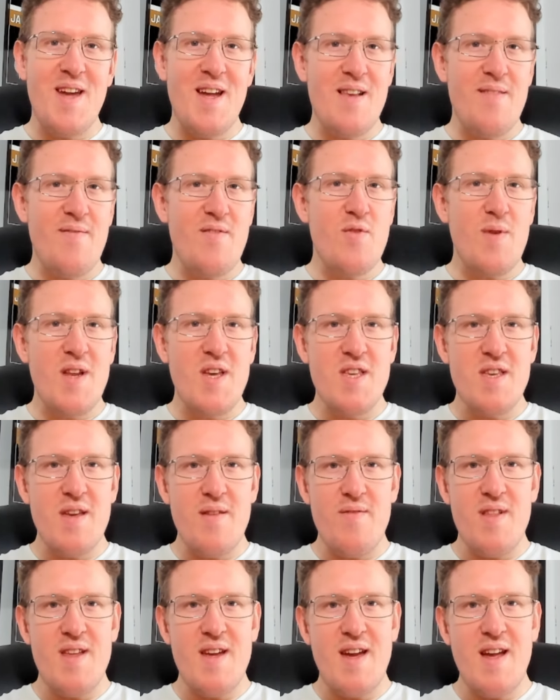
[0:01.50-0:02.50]
end of
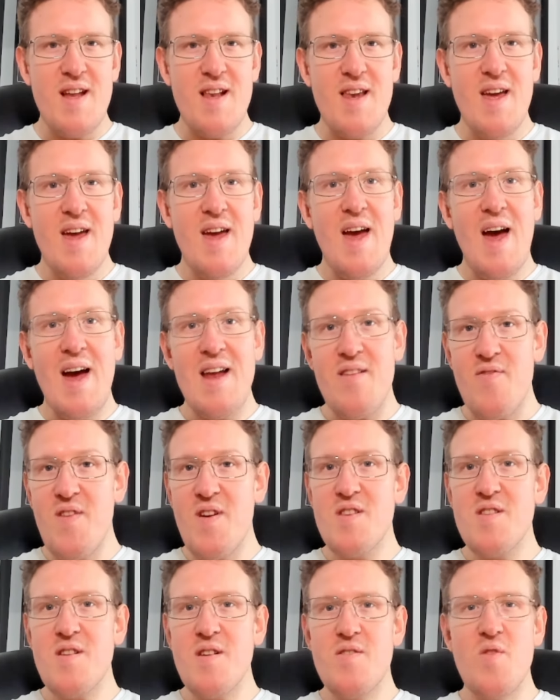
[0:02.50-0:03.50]
2017, and at
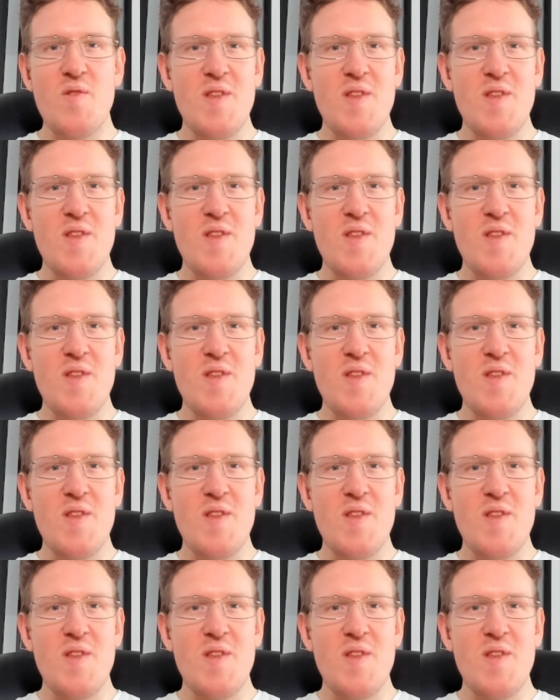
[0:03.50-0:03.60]
first I thought